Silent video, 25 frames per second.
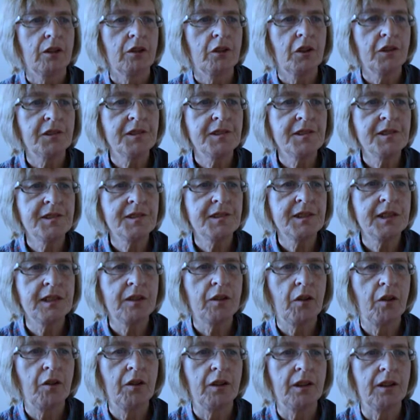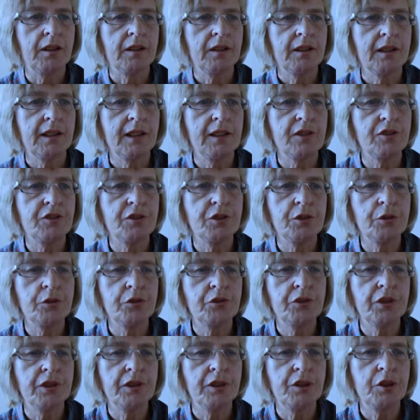Cottonseed oil is
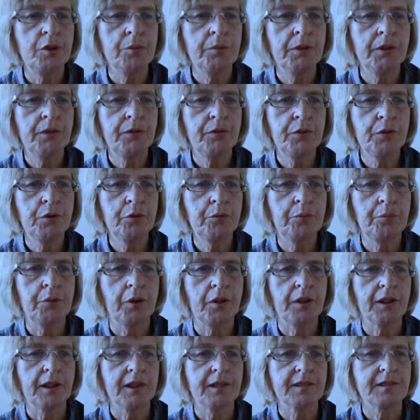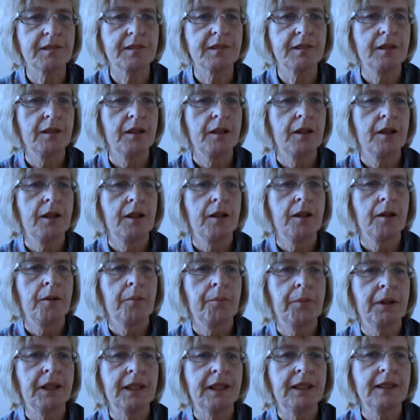used in human food products,
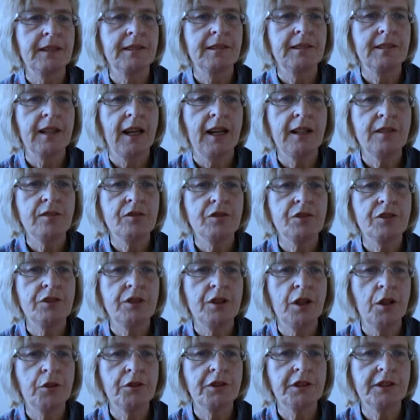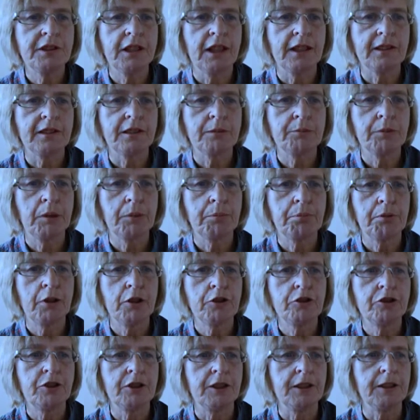but it contains no detectable
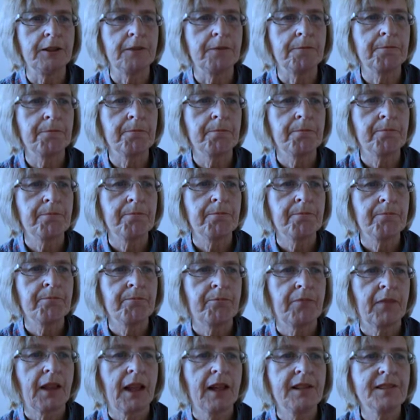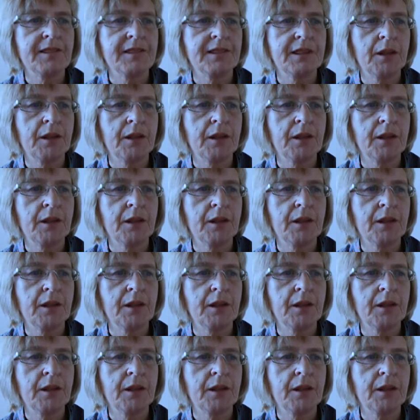protein, and